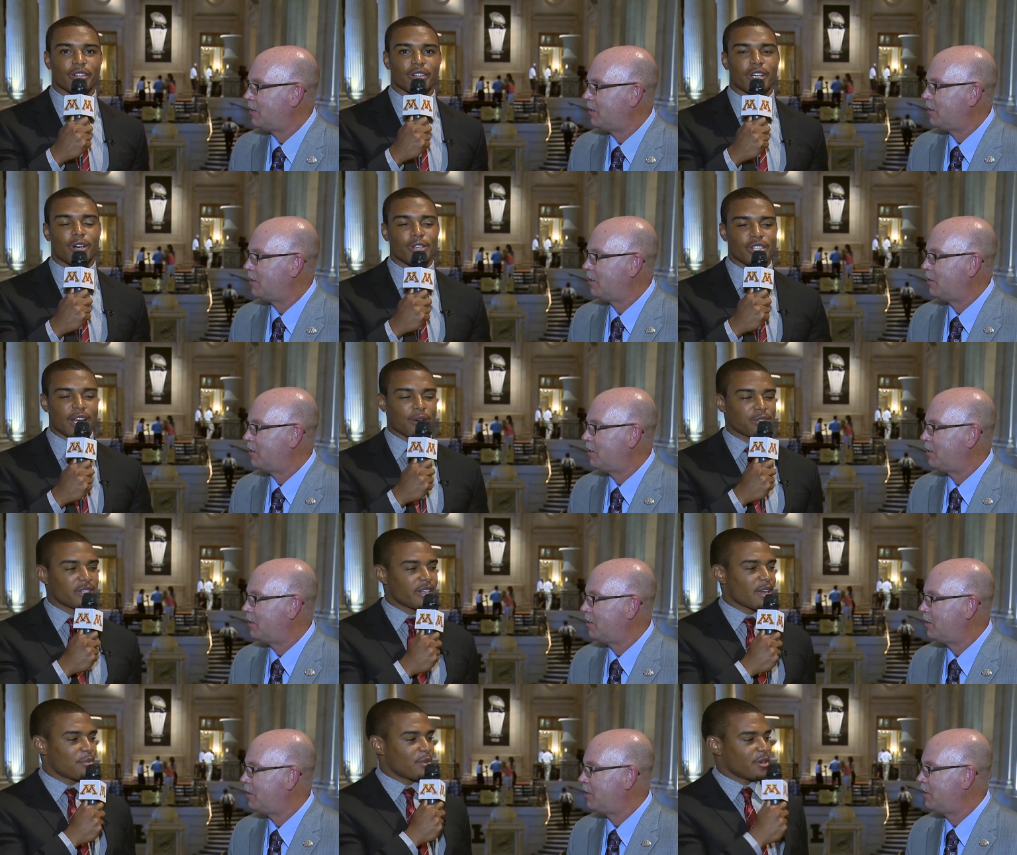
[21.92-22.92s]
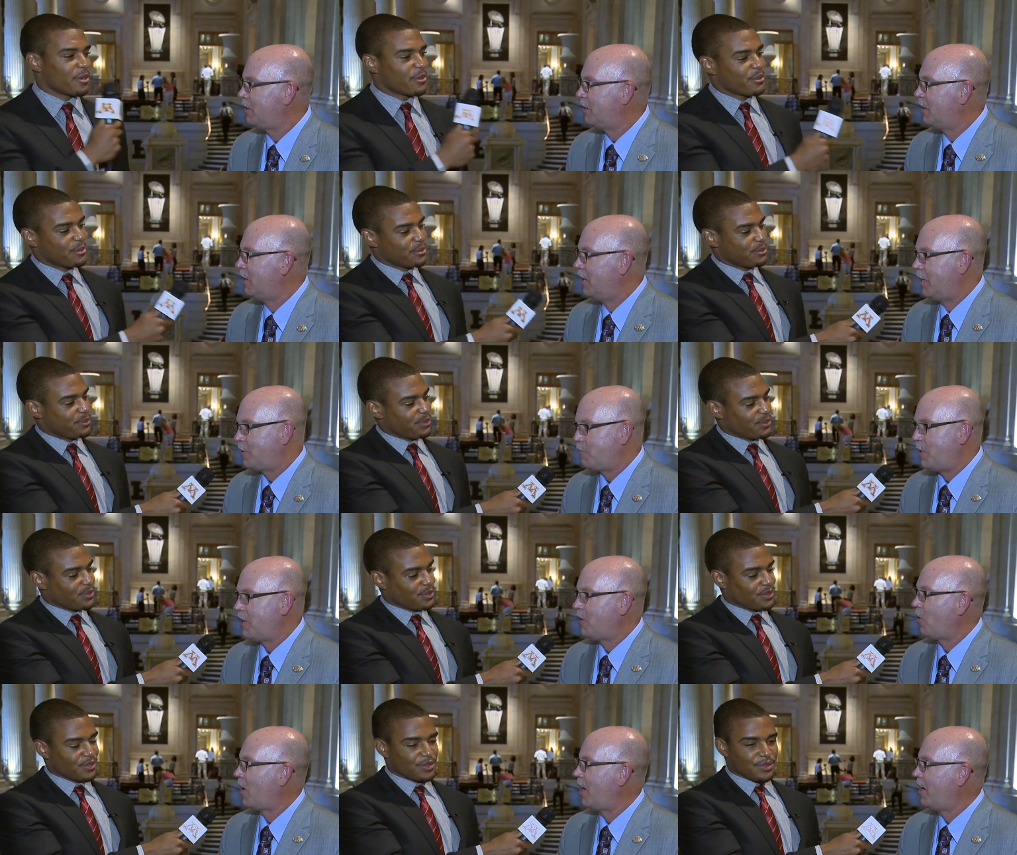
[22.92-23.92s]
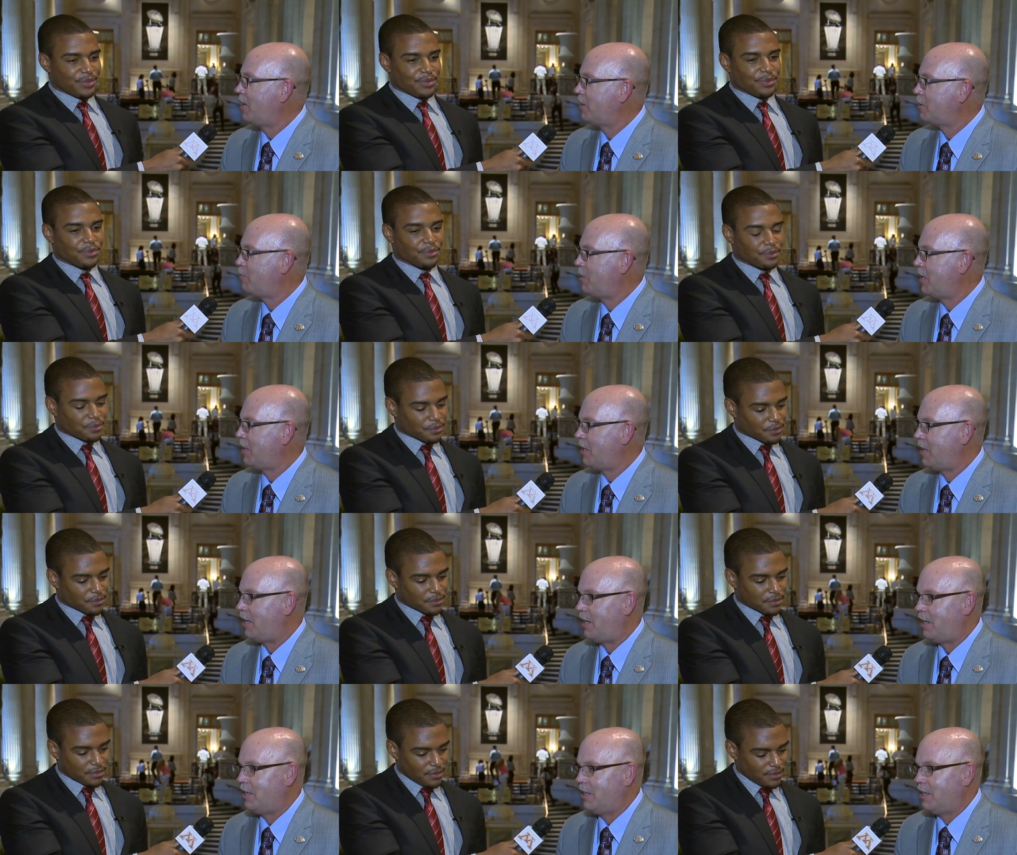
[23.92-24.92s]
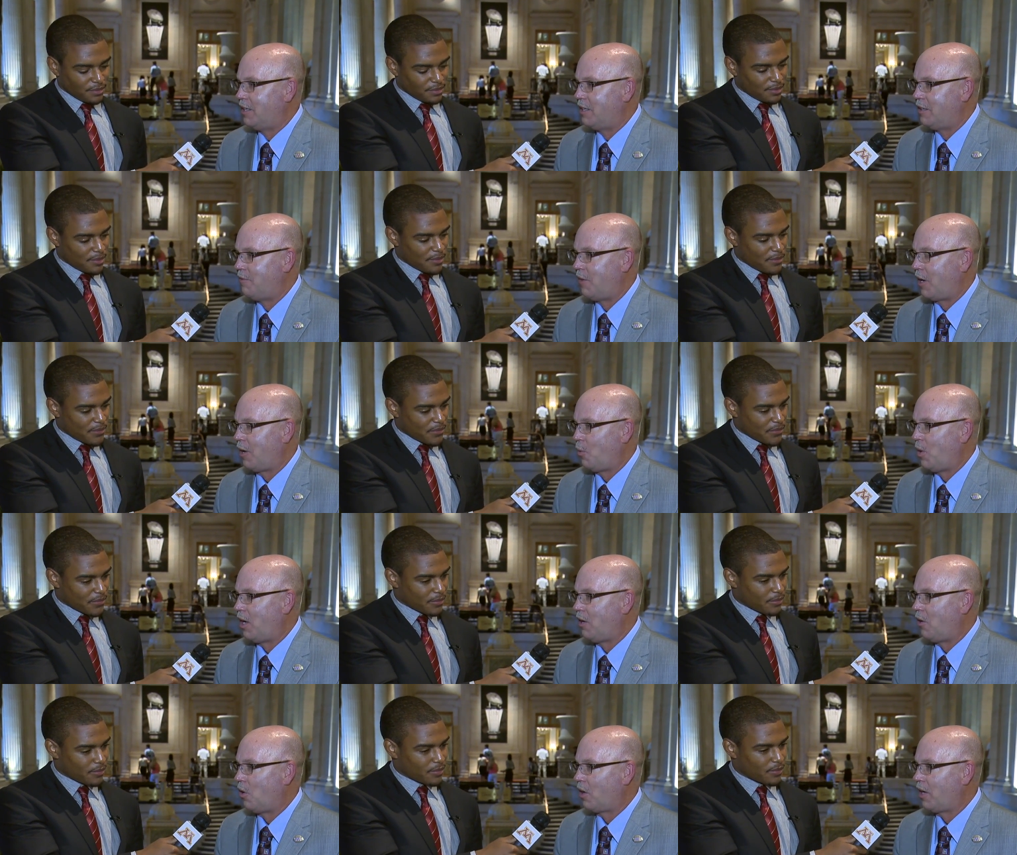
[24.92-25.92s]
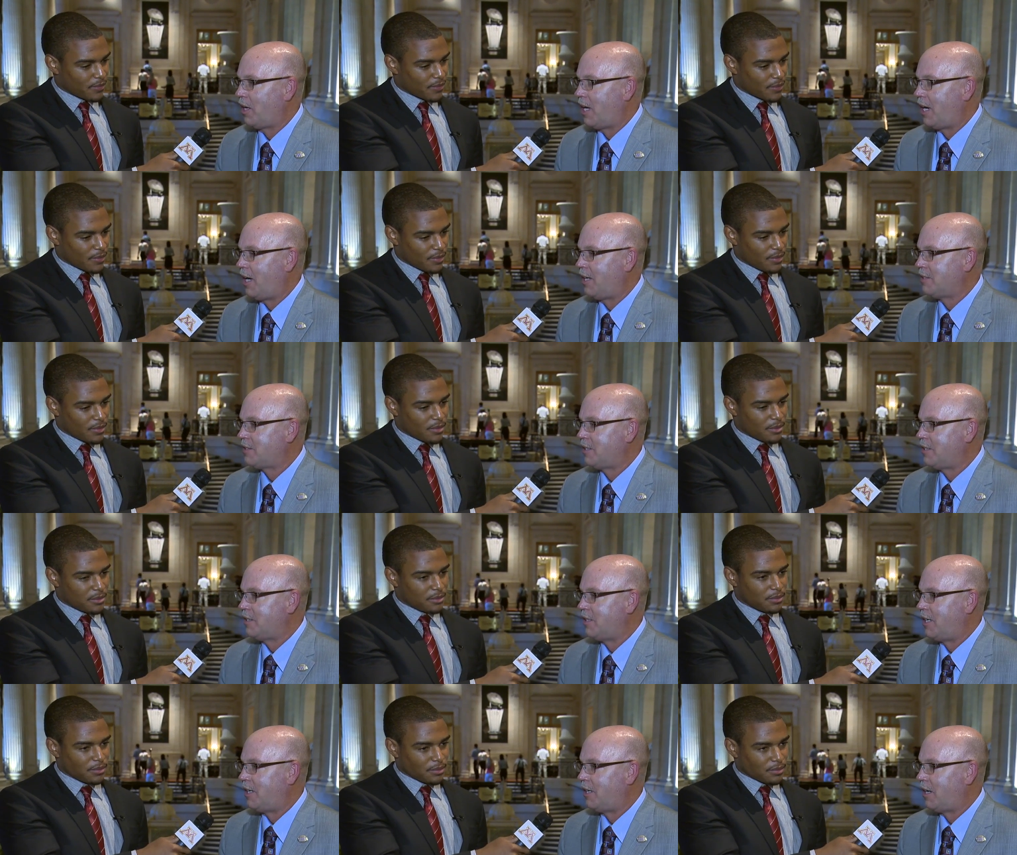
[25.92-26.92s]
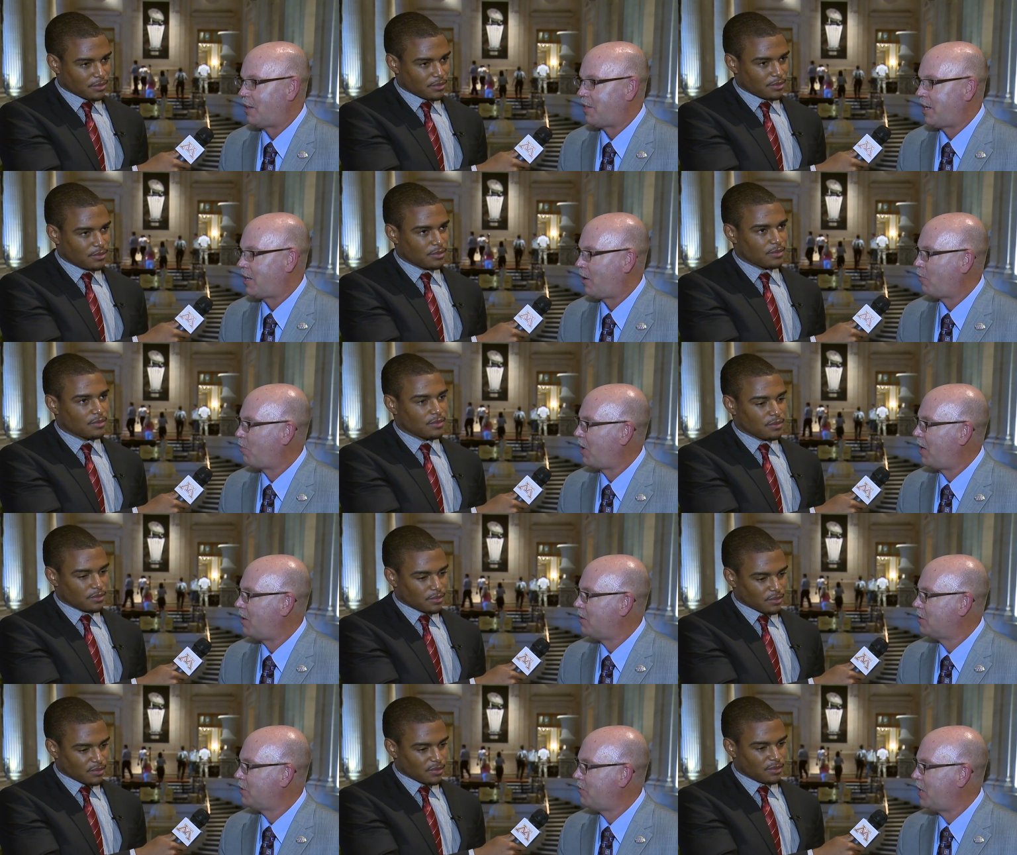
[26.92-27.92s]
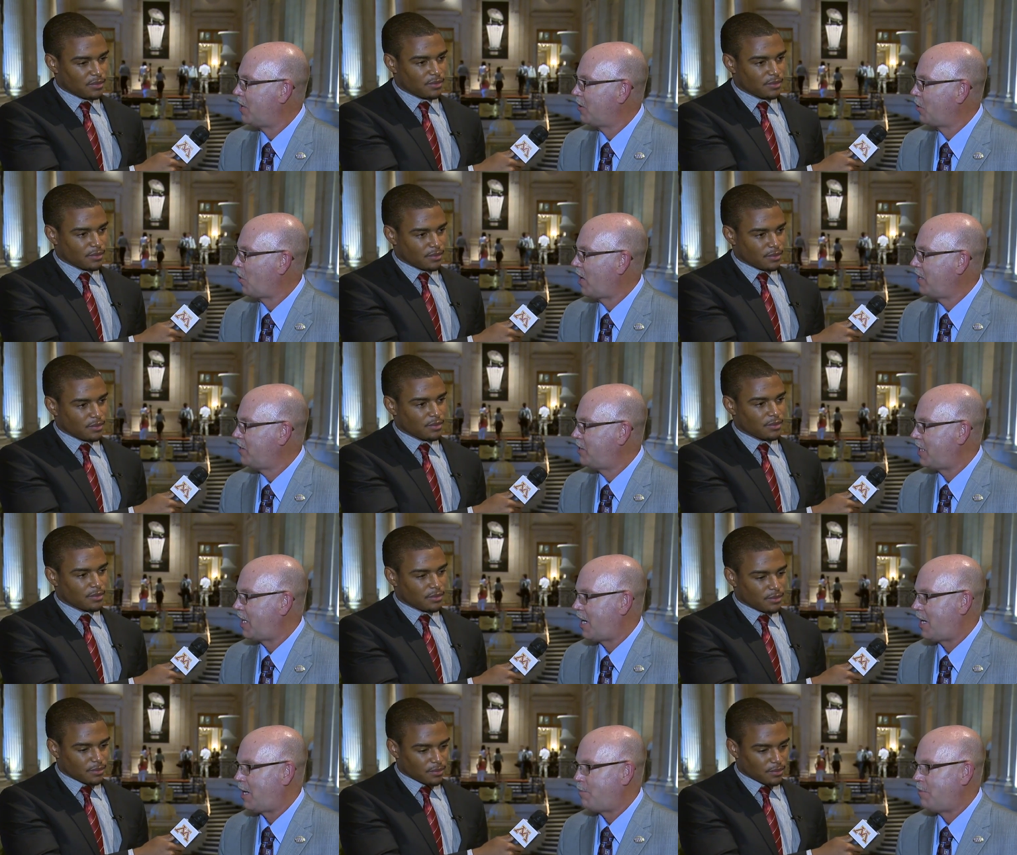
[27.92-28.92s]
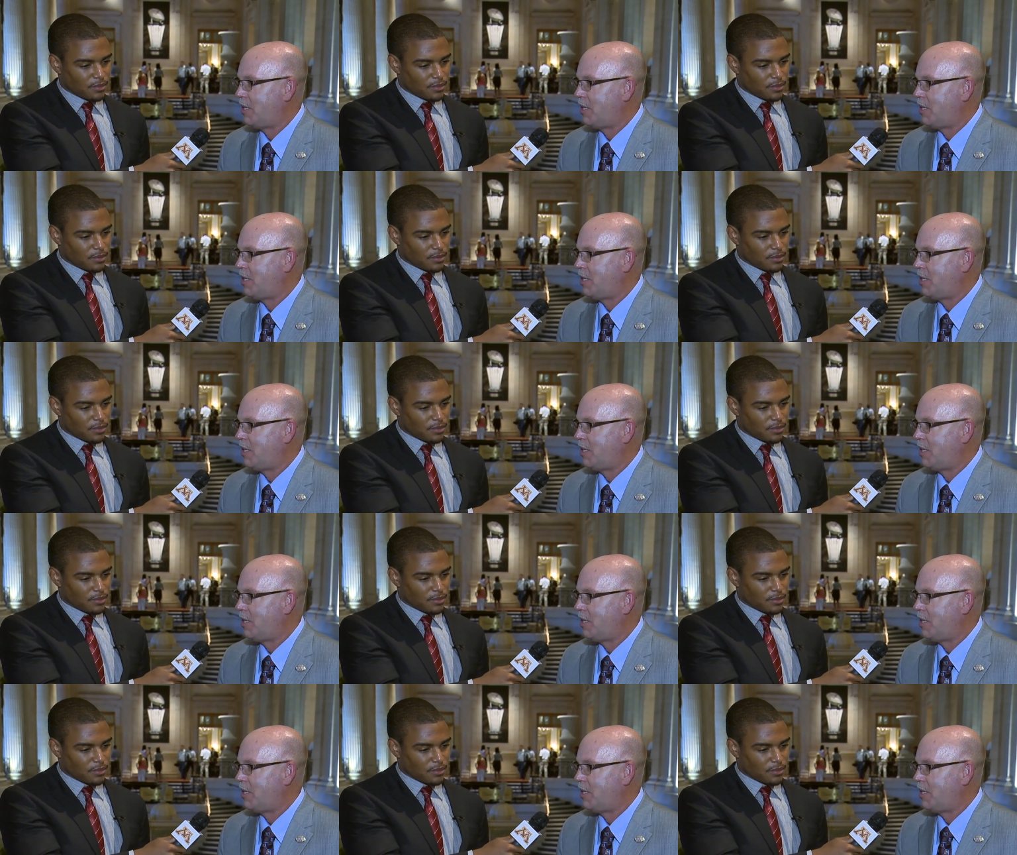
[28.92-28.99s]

Speaker 1: Coach, how's the day been? it's been great. It's been uh, uh, very well organized, and uh, I think our players have done a great job.